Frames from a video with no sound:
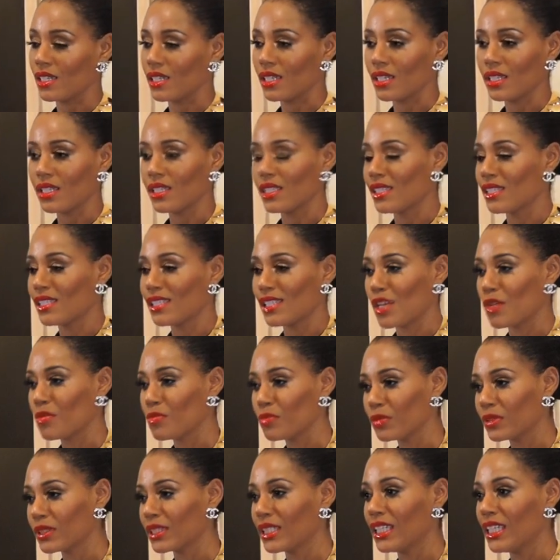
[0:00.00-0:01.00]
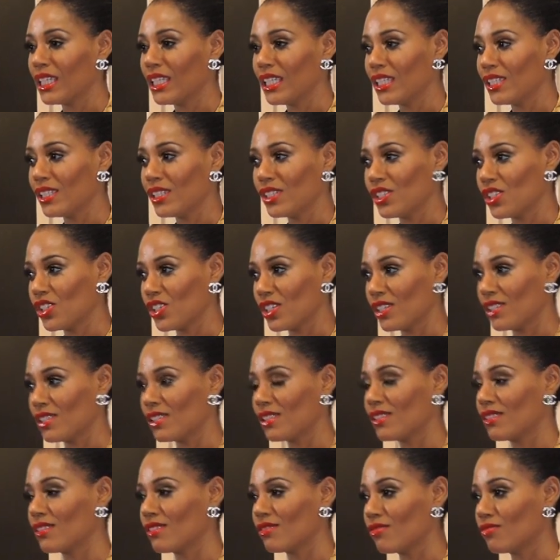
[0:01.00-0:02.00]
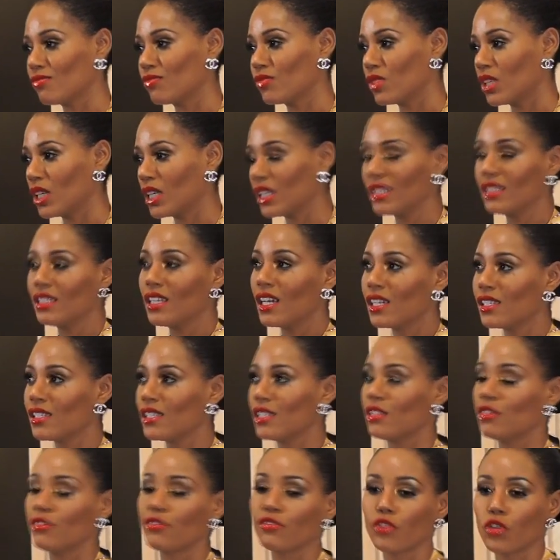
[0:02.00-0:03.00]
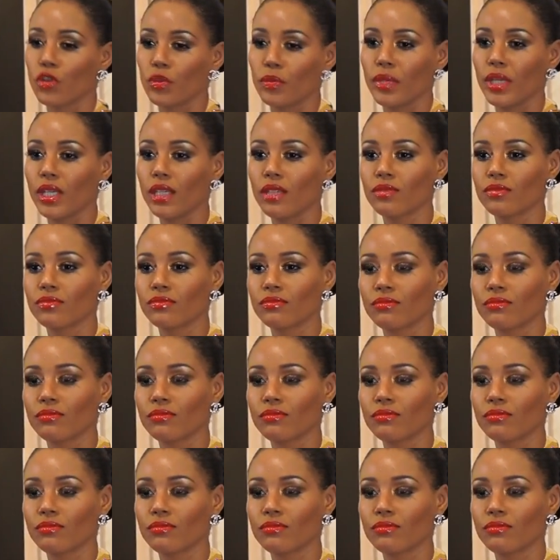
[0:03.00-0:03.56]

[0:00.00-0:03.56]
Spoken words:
It's simply just, it does it for me.